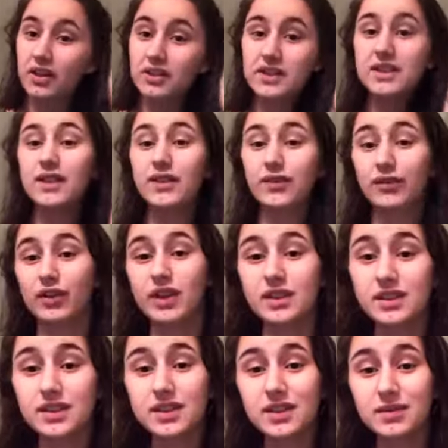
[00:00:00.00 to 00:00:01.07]

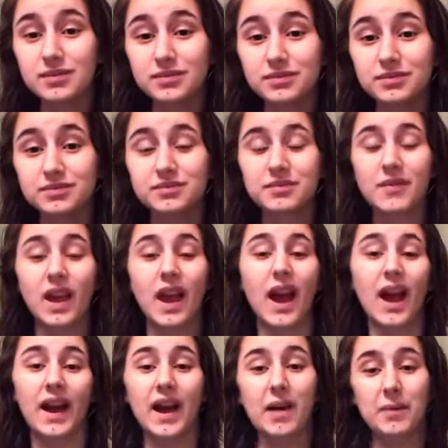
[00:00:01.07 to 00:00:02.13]
different. I
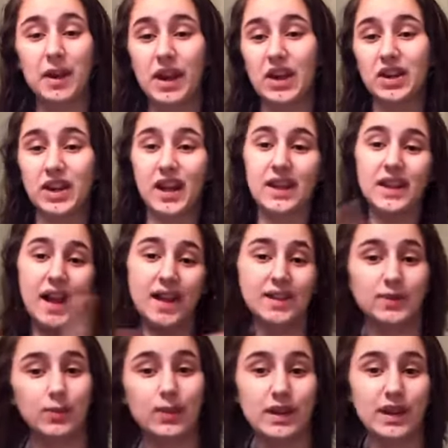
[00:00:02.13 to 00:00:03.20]
got my hair cut last
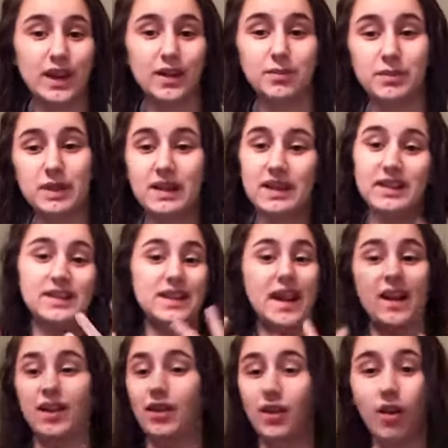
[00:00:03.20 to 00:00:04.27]
weekend because that
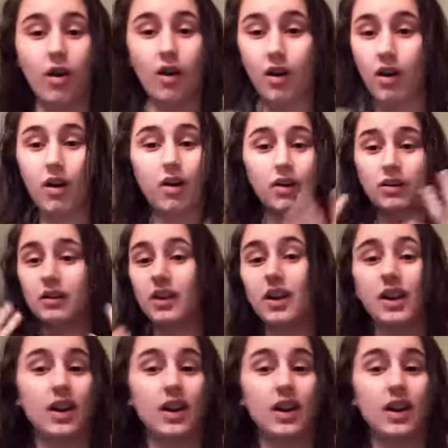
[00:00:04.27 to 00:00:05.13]
long